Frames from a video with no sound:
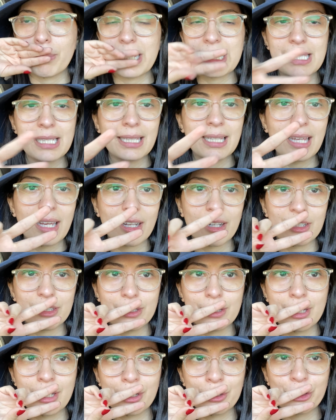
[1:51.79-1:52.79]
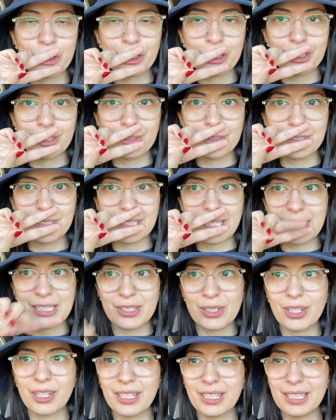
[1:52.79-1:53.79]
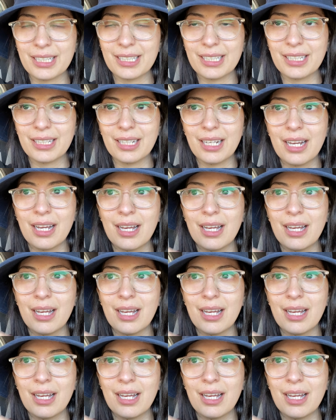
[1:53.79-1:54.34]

Basically, I got two journals at Target.